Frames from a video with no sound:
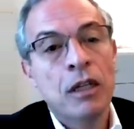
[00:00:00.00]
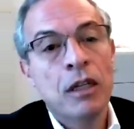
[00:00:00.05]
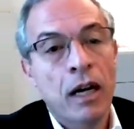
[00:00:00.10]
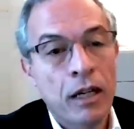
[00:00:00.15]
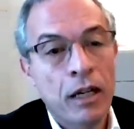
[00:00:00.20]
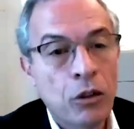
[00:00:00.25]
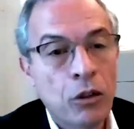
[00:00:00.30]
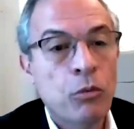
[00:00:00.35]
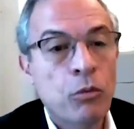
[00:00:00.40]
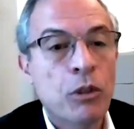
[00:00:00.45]

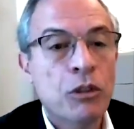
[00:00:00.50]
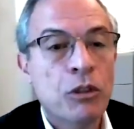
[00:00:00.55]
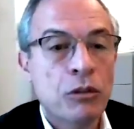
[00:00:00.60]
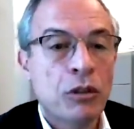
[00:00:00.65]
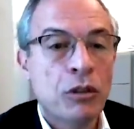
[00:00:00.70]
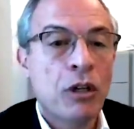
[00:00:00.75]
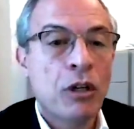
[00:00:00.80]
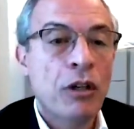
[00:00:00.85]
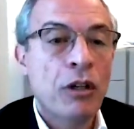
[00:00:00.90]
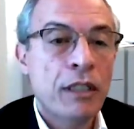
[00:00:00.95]
I know what you're
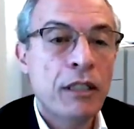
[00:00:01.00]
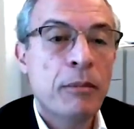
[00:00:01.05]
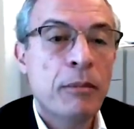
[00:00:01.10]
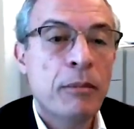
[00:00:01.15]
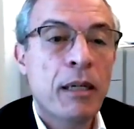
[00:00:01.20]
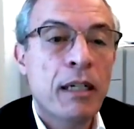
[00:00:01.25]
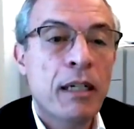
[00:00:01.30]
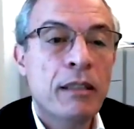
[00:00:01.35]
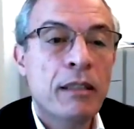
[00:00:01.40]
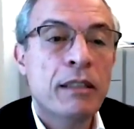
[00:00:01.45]
talking
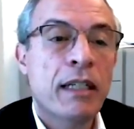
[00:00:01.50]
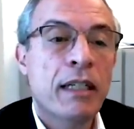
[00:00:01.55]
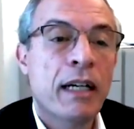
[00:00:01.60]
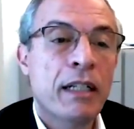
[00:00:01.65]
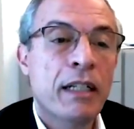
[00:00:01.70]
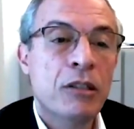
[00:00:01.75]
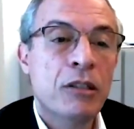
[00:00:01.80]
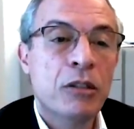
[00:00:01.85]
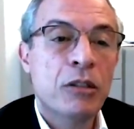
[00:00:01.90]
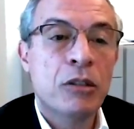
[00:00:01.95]
about. I
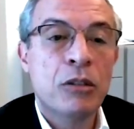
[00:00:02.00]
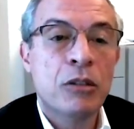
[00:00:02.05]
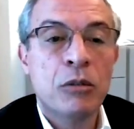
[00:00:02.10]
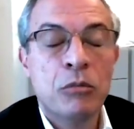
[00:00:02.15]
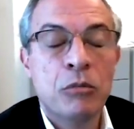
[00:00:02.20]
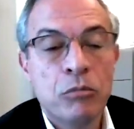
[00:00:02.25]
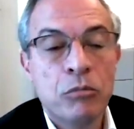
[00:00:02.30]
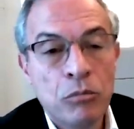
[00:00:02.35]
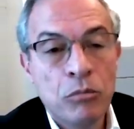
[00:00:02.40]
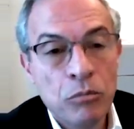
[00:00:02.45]

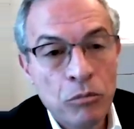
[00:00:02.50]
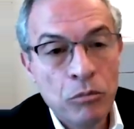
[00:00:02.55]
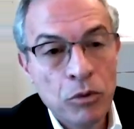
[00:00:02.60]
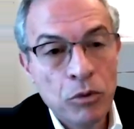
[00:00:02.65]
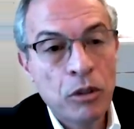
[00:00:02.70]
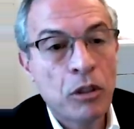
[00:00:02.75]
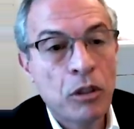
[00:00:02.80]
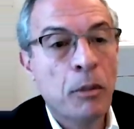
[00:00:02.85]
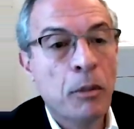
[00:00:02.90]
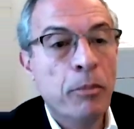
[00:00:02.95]
know
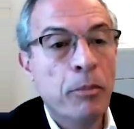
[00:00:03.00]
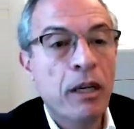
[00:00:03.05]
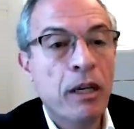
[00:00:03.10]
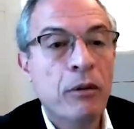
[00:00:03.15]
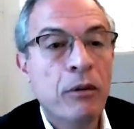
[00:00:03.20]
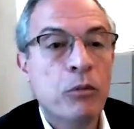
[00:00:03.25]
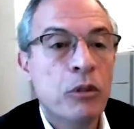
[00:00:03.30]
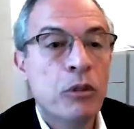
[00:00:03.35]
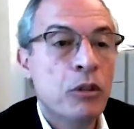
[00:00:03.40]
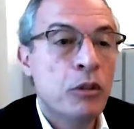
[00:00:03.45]

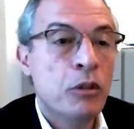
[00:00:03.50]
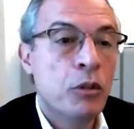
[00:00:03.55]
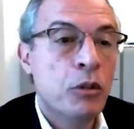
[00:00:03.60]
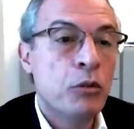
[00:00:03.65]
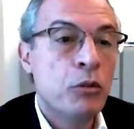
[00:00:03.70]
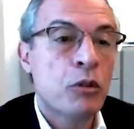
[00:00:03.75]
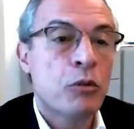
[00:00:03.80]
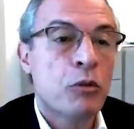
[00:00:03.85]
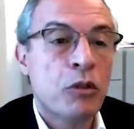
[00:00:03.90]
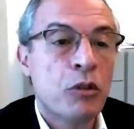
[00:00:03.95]
we
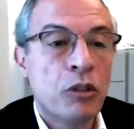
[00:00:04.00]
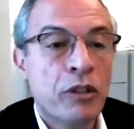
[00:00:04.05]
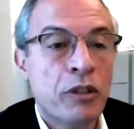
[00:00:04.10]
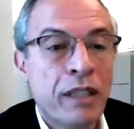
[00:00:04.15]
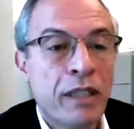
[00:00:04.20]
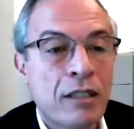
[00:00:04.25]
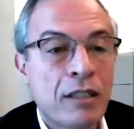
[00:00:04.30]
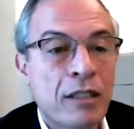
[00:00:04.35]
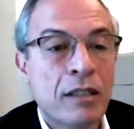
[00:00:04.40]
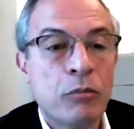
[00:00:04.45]
use the
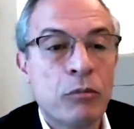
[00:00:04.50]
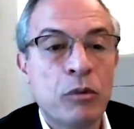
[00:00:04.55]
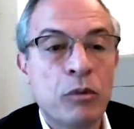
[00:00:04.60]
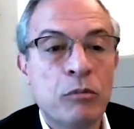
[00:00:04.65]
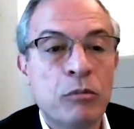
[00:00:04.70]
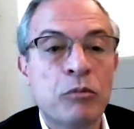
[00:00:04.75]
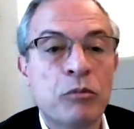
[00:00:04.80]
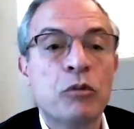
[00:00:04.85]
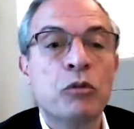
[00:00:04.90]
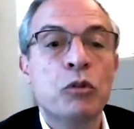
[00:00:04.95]
test
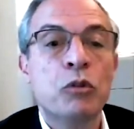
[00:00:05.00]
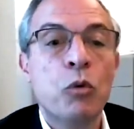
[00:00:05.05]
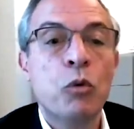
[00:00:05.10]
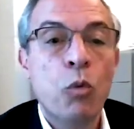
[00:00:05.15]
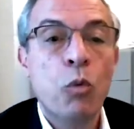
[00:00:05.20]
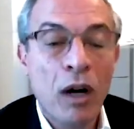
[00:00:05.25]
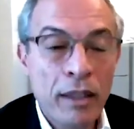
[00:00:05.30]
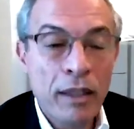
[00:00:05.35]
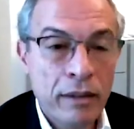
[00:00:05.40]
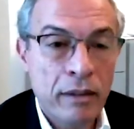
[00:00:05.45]
to do
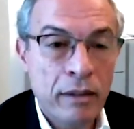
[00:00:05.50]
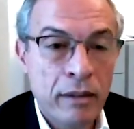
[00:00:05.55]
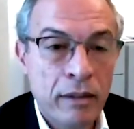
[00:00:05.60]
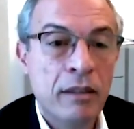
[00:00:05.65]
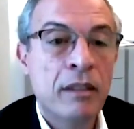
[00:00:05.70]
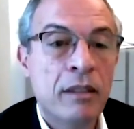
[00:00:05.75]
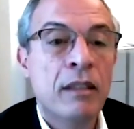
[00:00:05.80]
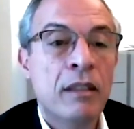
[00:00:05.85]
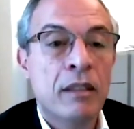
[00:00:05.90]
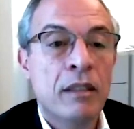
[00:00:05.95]
what?
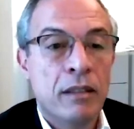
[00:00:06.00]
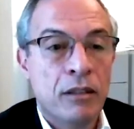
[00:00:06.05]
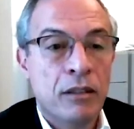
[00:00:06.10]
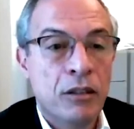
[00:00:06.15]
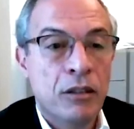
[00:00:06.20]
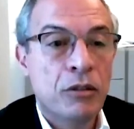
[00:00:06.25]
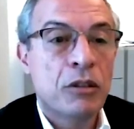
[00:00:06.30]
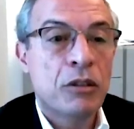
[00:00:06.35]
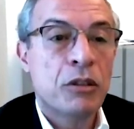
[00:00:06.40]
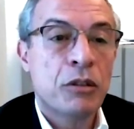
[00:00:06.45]

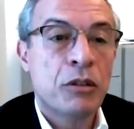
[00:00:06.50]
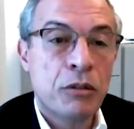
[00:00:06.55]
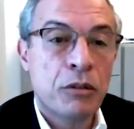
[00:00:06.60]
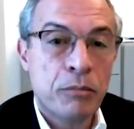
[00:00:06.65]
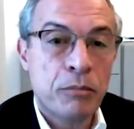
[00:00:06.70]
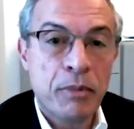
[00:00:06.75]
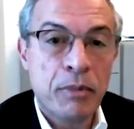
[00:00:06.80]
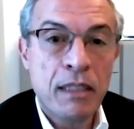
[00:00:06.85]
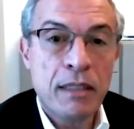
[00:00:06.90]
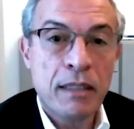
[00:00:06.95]
You're
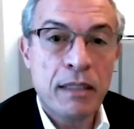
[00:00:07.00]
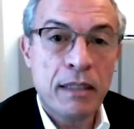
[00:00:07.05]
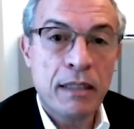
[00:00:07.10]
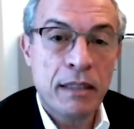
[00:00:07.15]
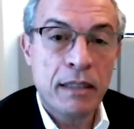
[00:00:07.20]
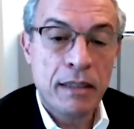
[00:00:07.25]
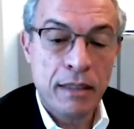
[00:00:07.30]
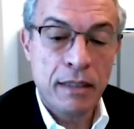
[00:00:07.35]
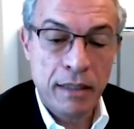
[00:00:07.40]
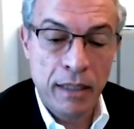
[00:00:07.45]

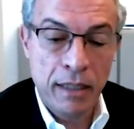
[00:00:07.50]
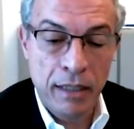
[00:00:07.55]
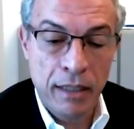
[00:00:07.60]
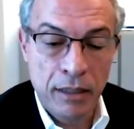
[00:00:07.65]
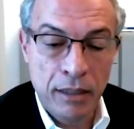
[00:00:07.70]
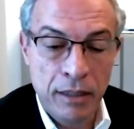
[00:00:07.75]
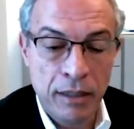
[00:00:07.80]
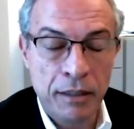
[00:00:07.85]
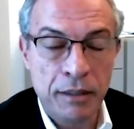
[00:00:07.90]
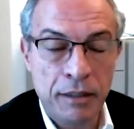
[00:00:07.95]
basically saying
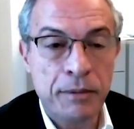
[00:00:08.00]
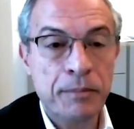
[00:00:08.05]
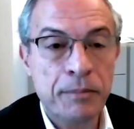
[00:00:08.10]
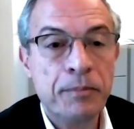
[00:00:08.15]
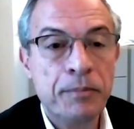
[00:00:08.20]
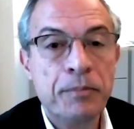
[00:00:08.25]
here.